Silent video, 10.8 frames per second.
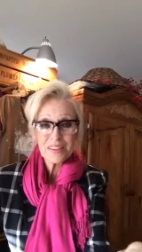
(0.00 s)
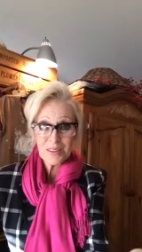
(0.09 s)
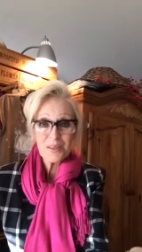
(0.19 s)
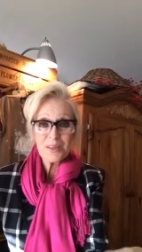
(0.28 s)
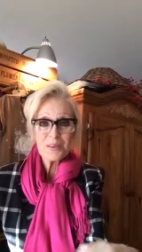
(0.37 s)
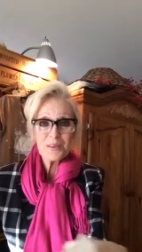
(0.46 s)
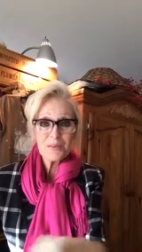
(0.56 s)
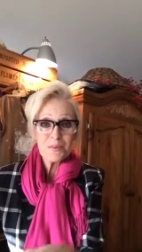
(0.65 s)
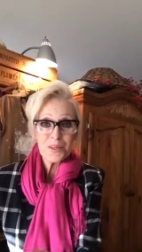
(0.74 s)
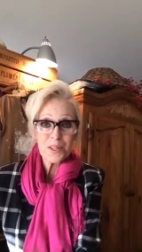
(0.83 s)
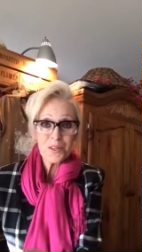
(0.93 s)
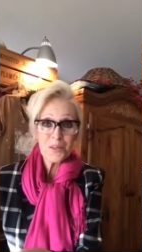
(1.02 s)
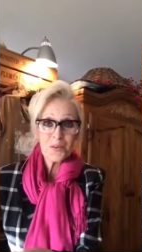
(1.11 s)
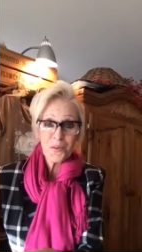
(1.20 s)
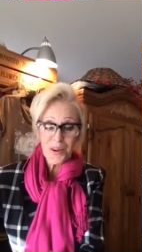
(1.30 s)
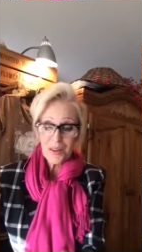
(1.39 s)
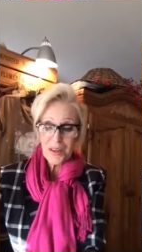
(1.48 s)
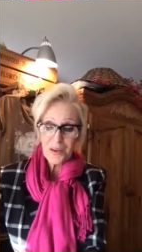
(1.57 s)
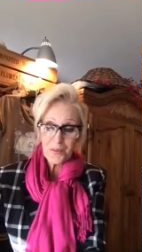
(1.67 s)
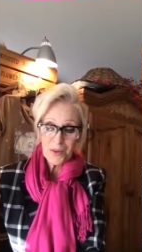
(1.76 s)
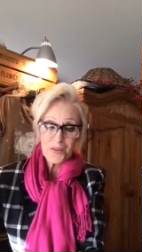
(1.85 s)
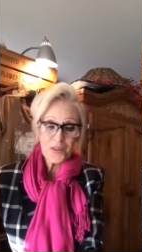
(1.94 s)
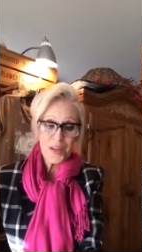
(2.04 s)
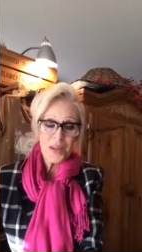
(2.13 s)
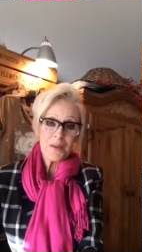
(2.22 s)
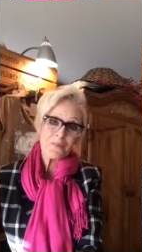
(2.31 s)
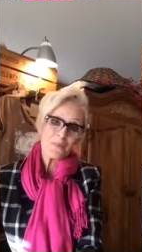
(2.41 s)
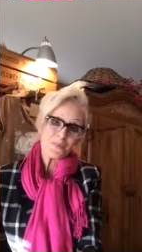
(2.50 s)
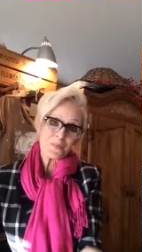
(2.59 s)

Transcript: Do you? Do you know where they originate?